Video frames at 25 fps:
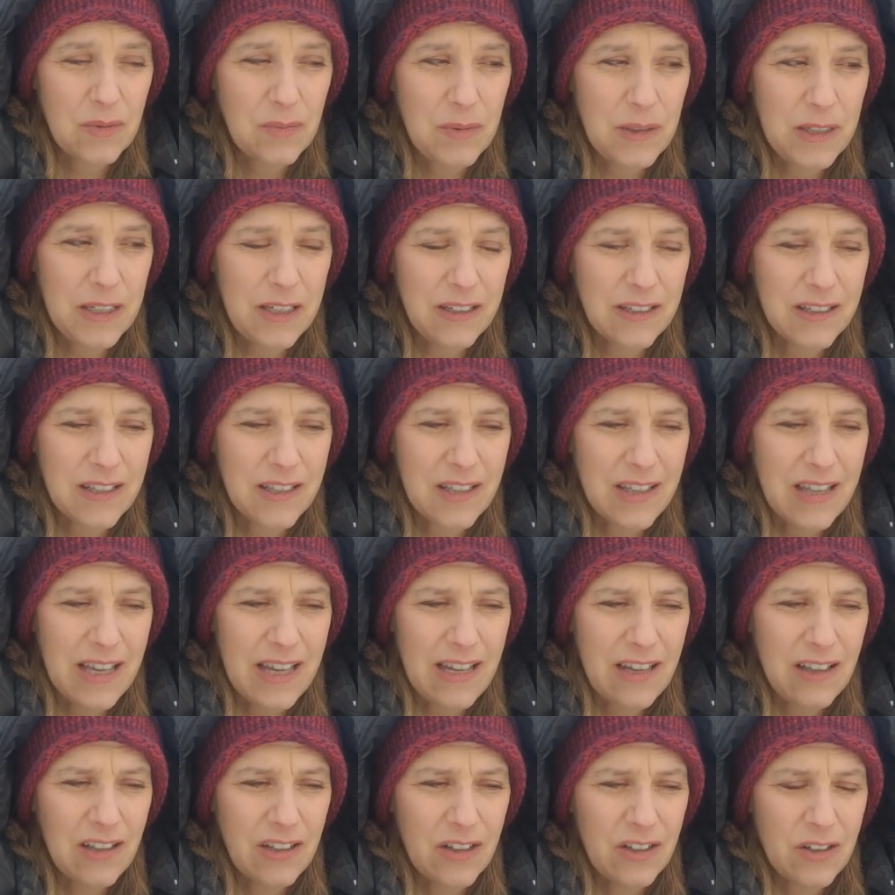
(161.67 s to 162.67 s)
because
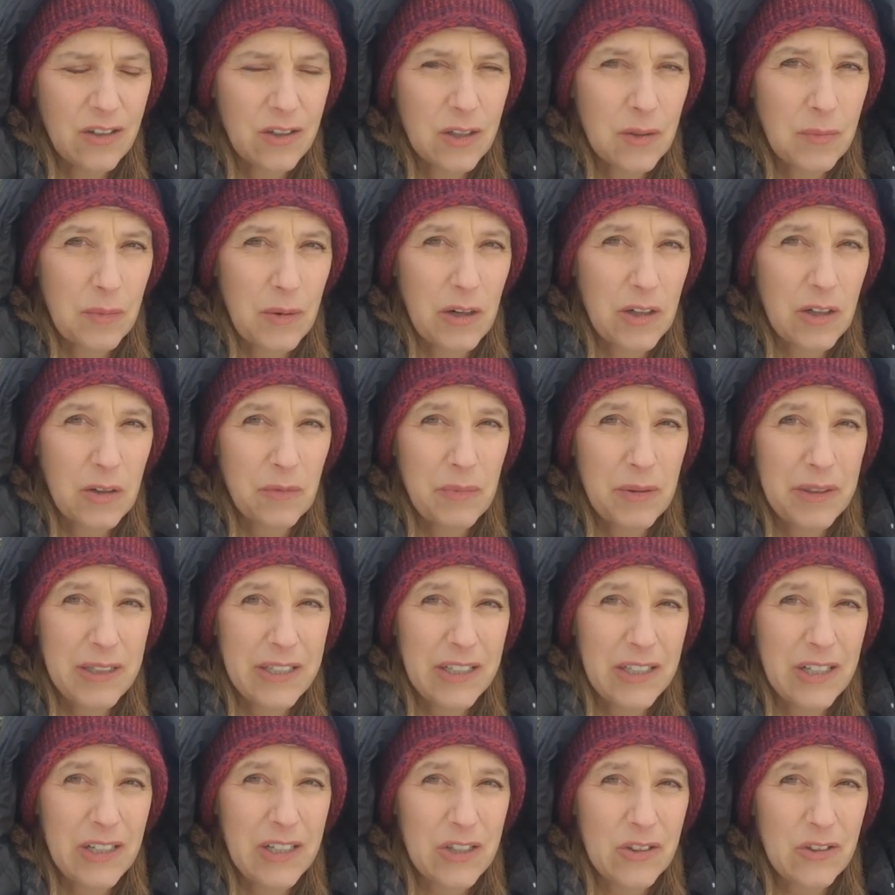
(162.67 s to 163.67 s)
that little spark of
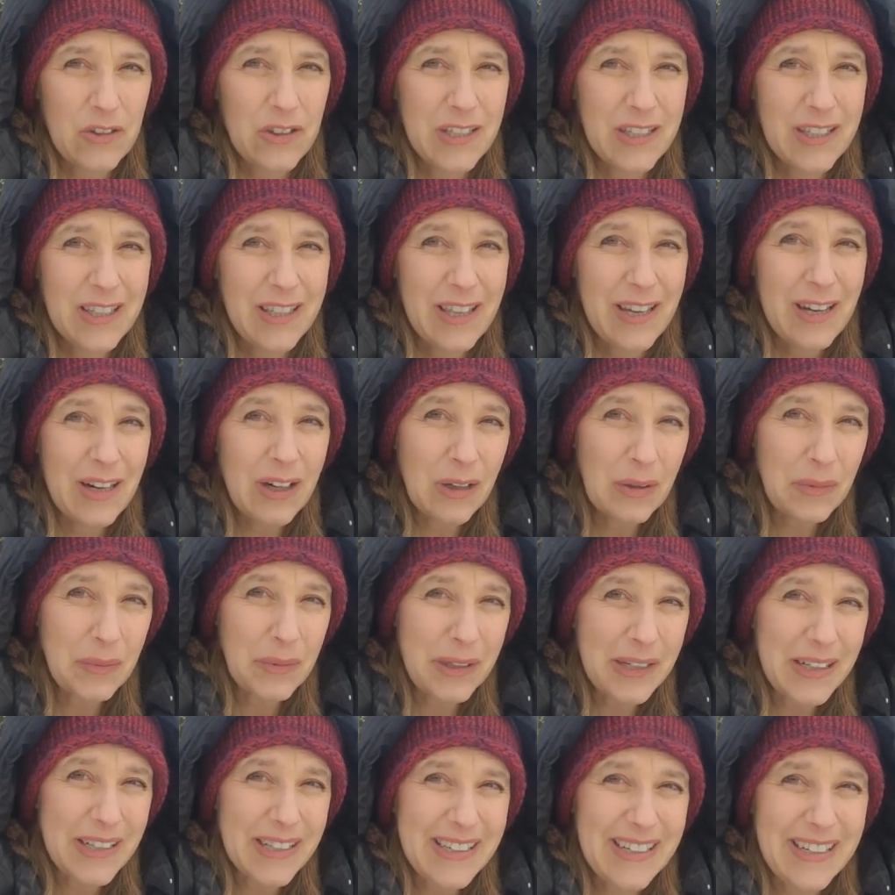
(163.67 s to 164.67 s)
potential is there,
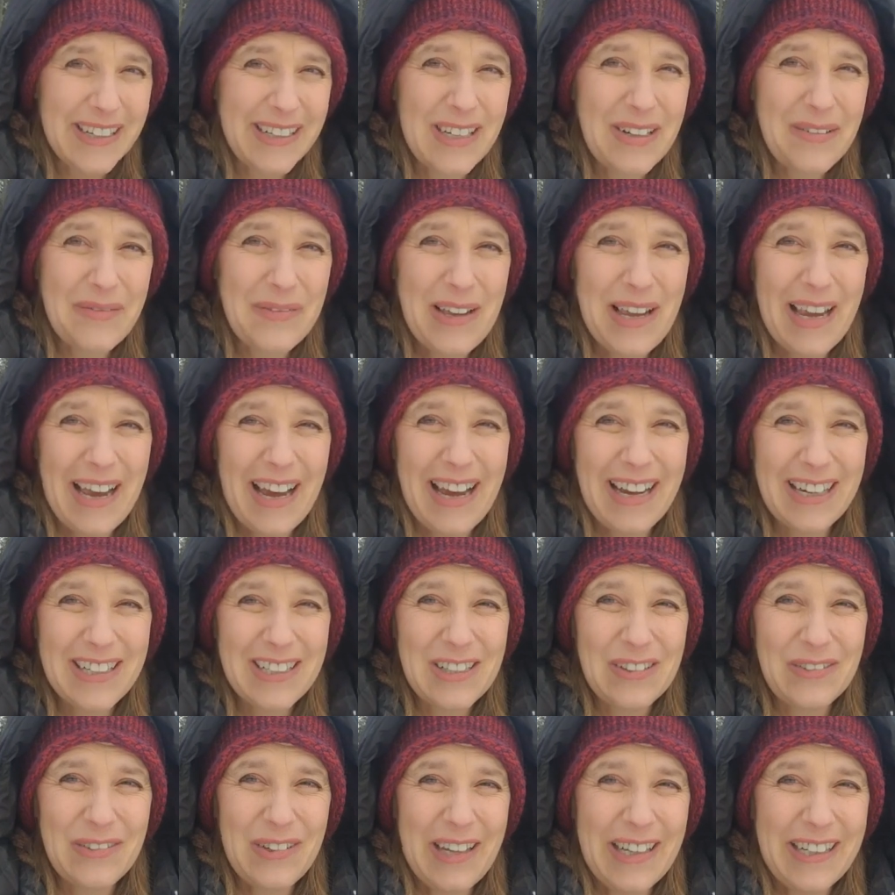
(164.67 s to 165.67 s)
but it's got to be
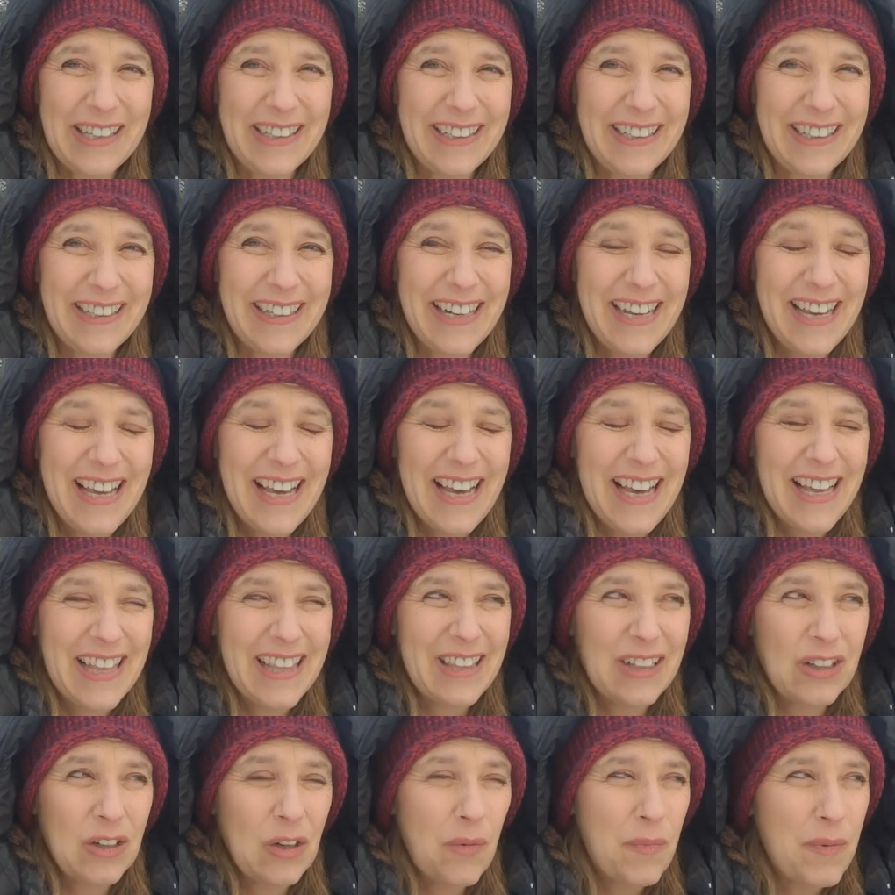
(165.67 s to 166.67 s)
activated. And
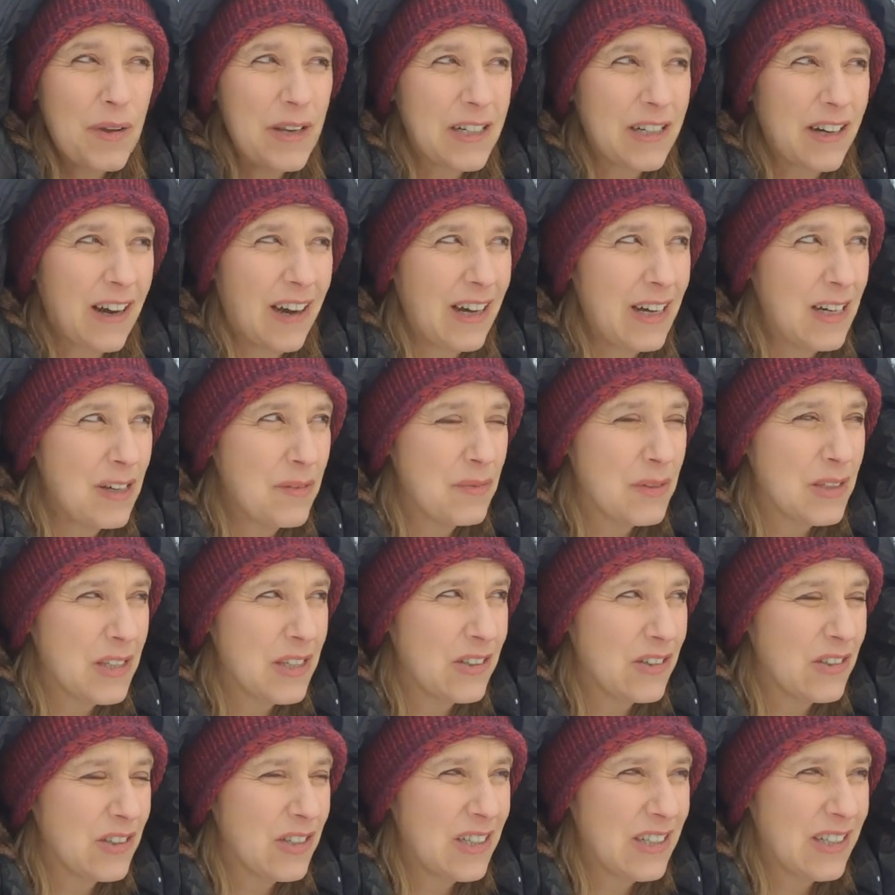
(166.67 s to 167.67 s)
there'll be
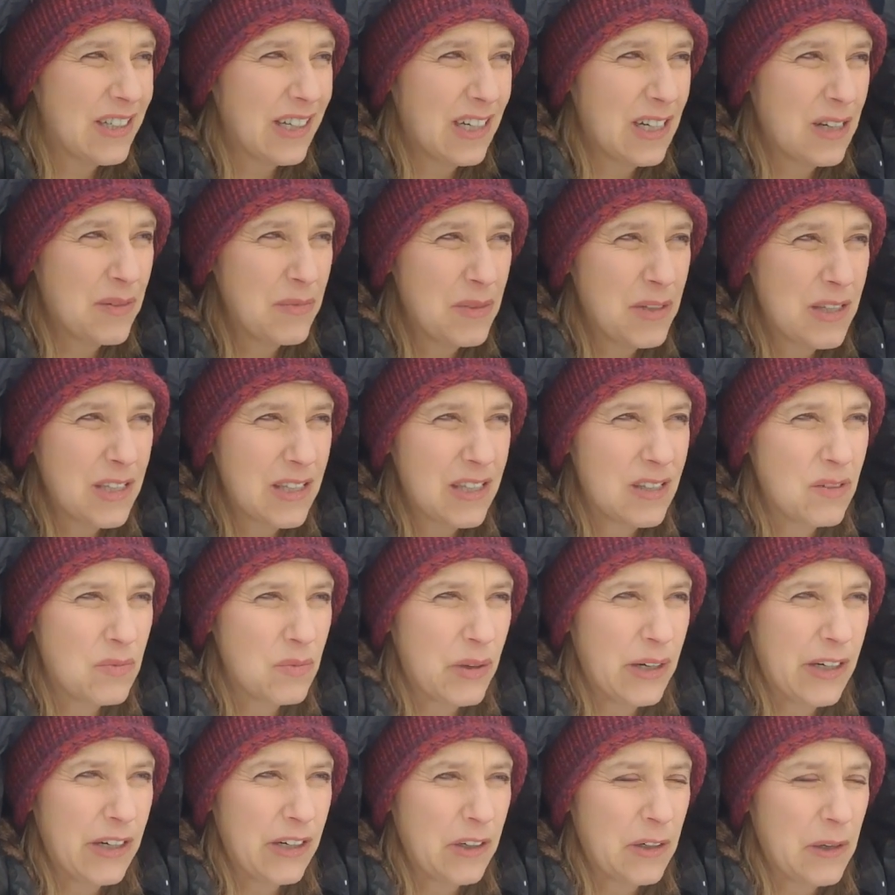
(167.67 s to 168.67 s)
times, there's times
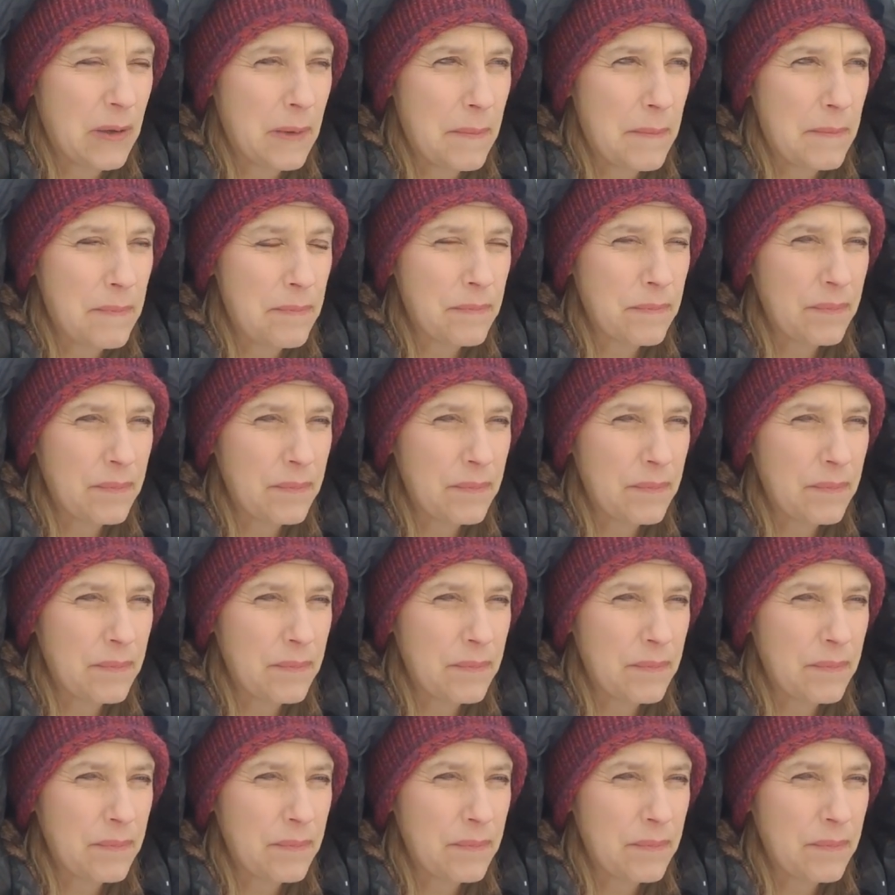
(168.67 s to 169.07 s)
where,